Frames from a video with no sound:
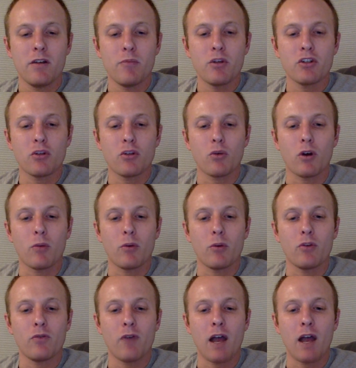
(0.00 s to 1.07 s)
Mr.
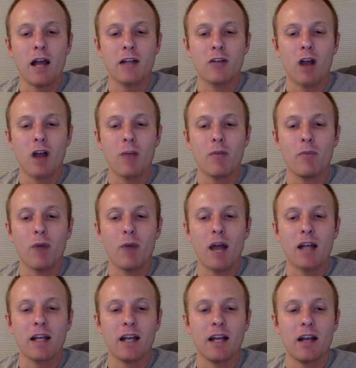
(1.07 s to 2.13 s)
Wormwood's fine crop of
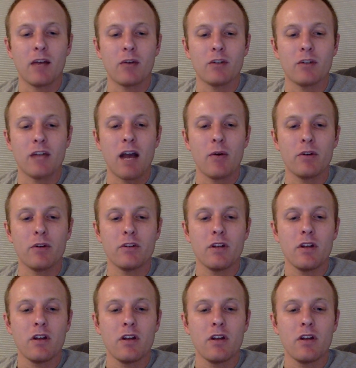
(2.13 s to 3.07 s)
black hair was now as